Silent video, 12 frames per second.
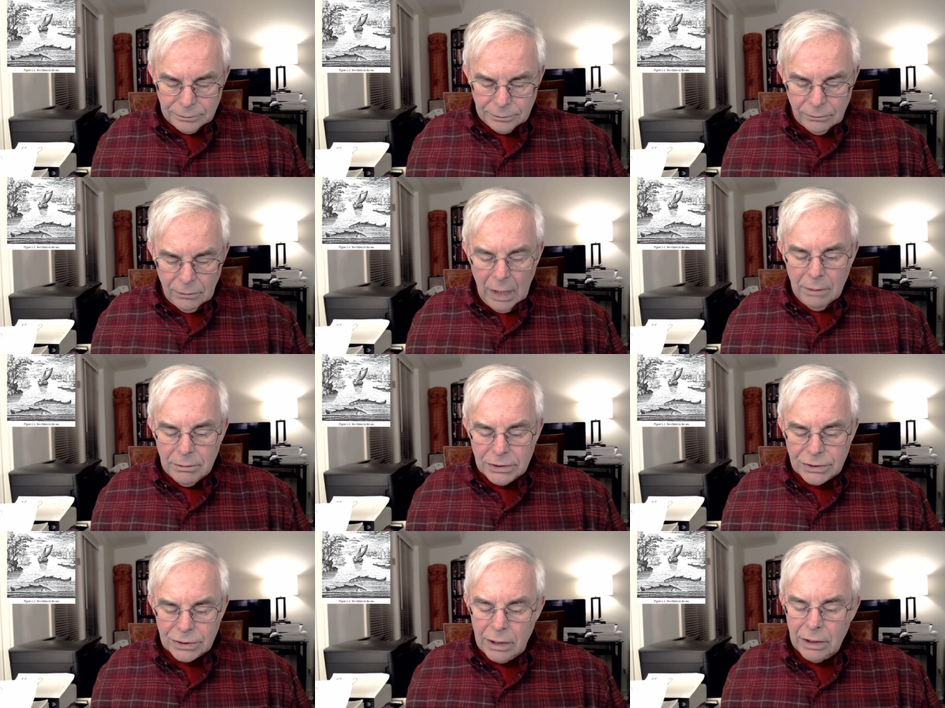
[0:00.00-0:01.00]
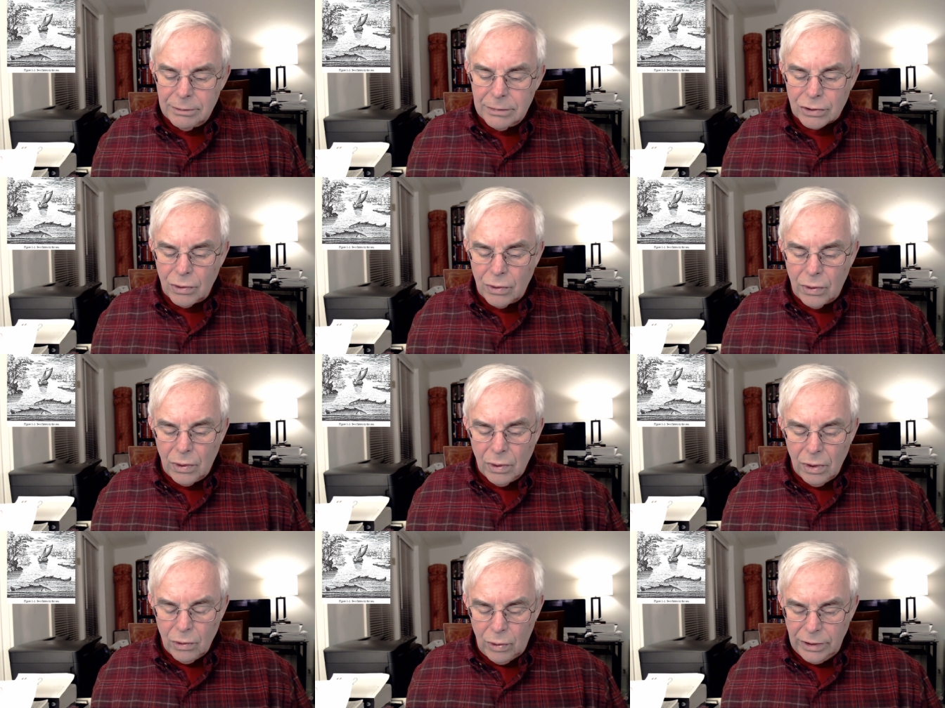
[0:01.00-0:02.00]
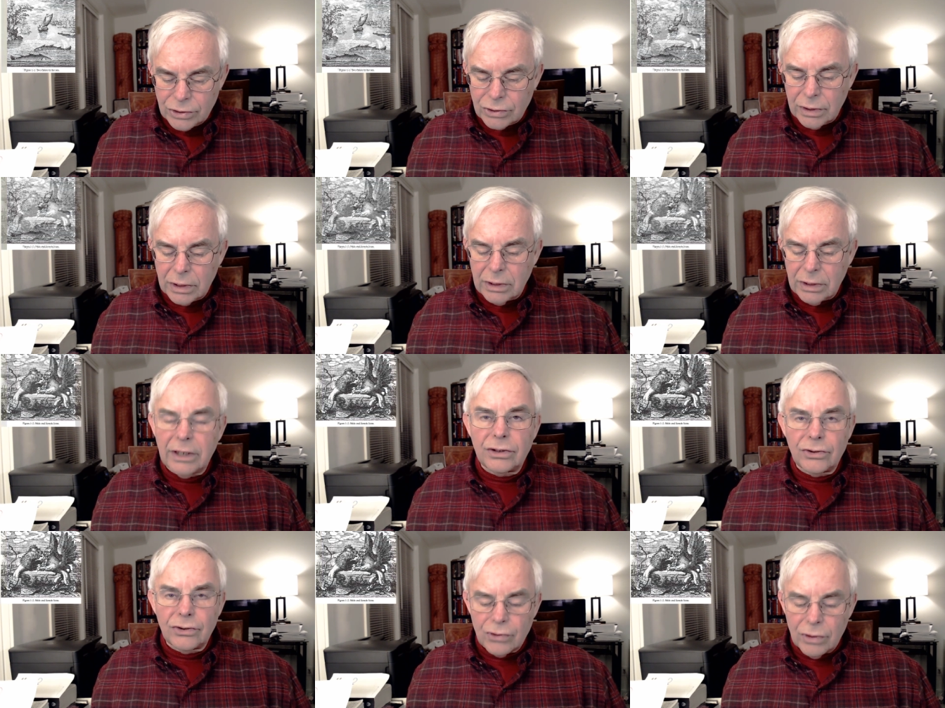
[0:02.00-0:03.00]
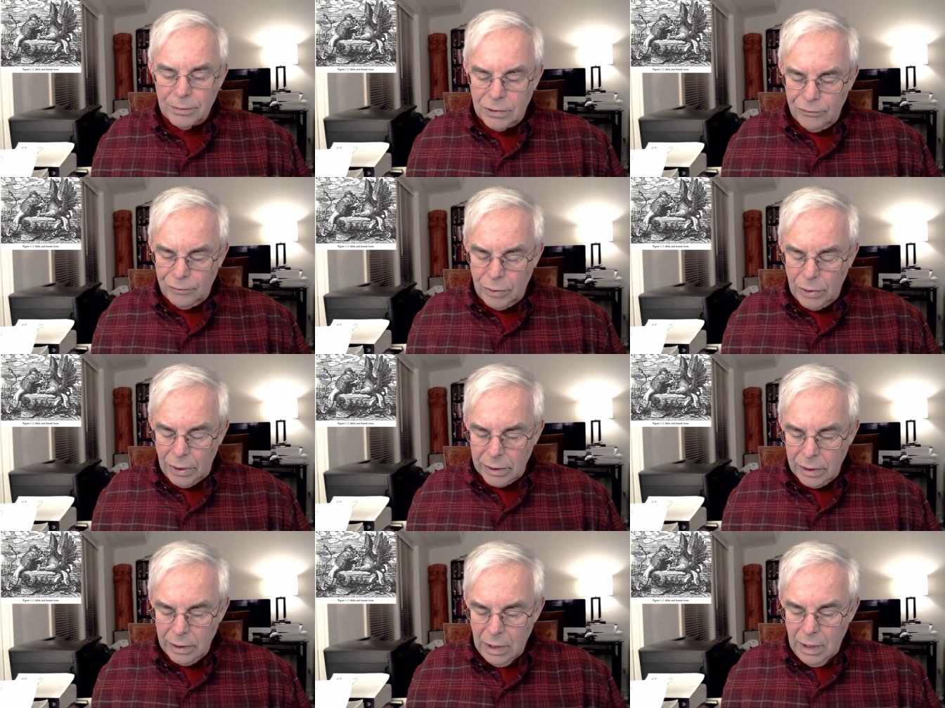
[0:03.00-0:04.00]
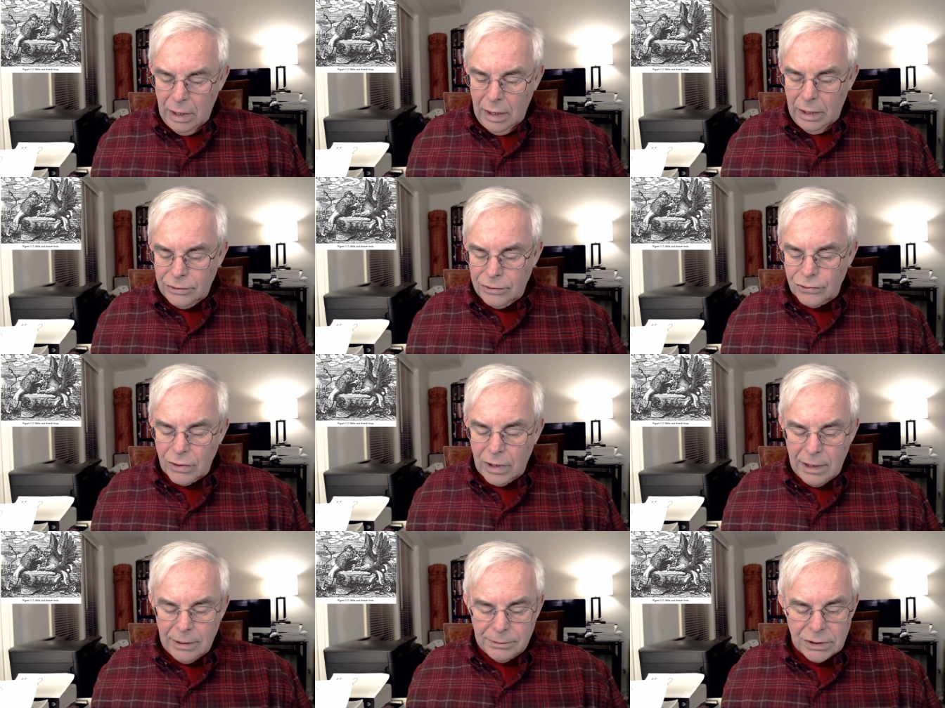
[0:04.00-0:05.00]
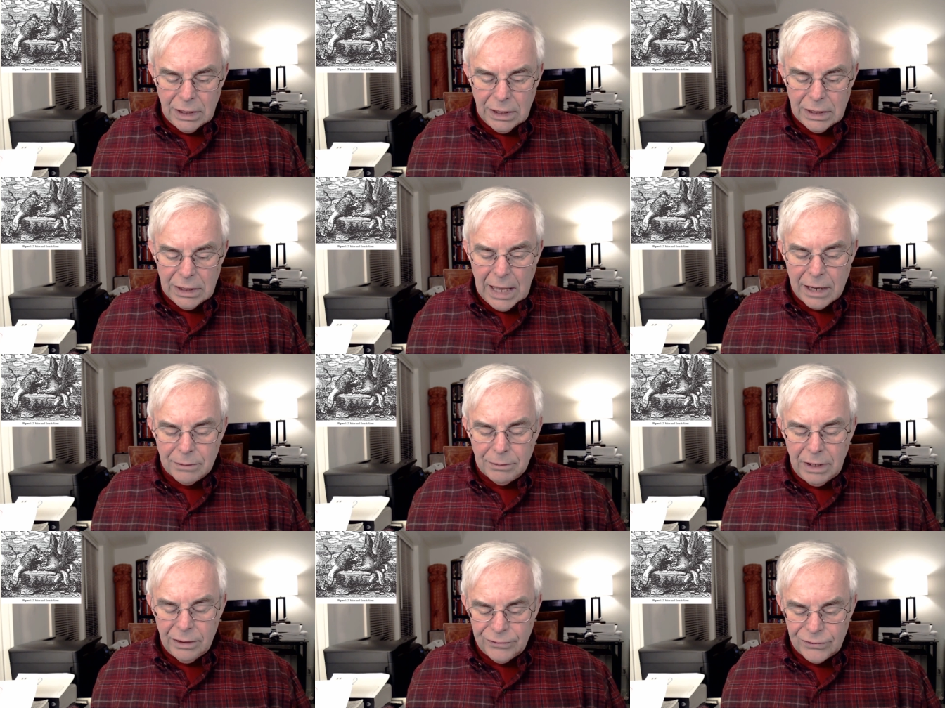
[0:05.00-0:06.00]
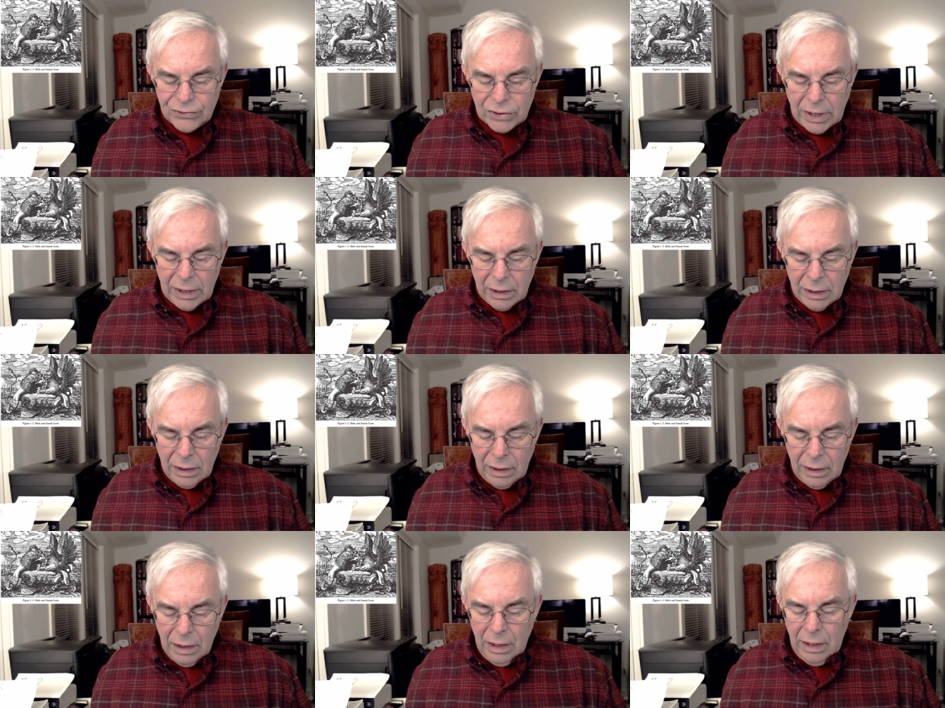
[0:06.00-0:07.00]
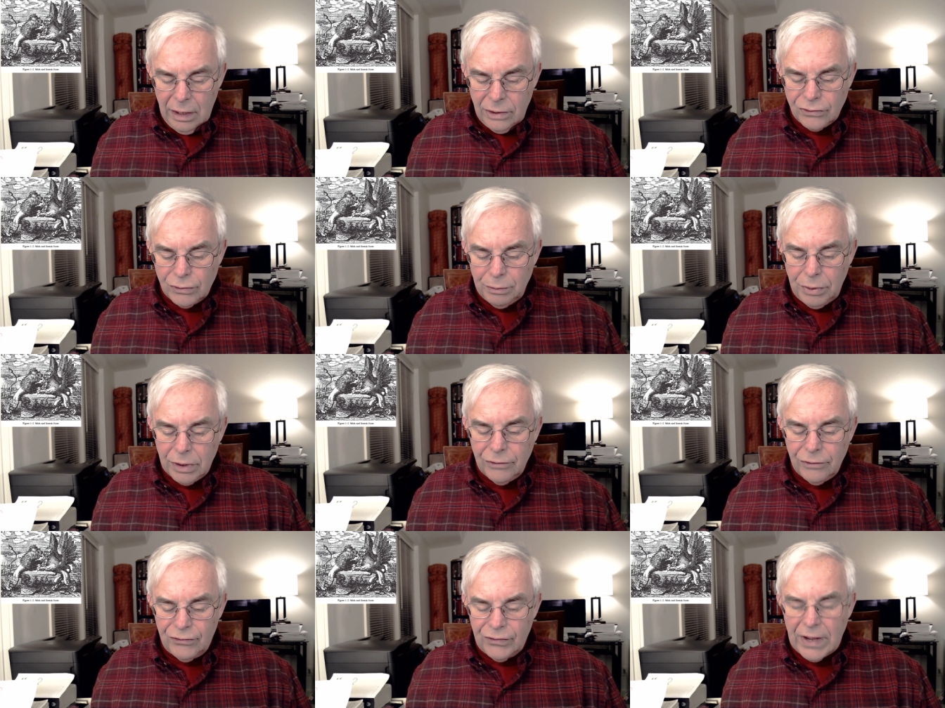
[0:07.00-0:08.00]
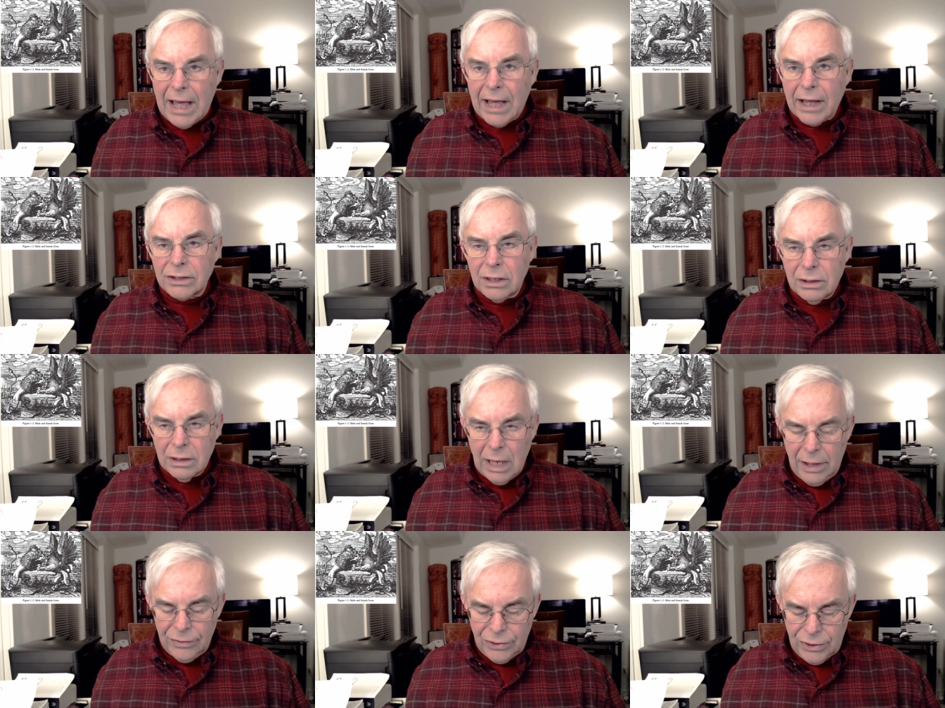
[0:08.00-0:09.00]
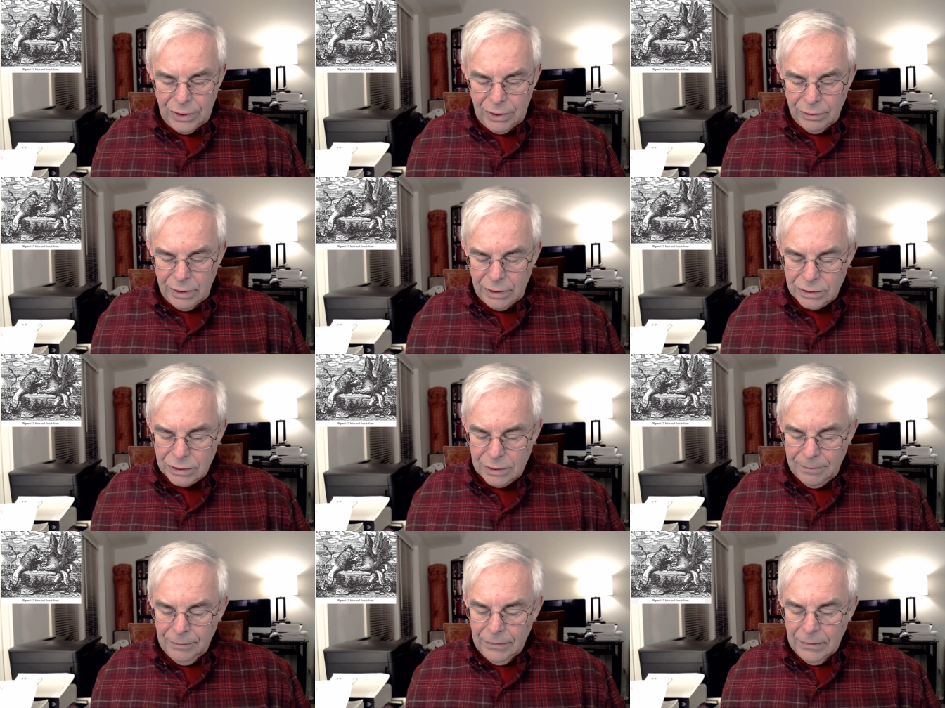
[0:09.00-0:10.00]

Mysterium is quite strictly a descriptive book. It describes the anatomy of the psyche. It is a book of fact, not theories.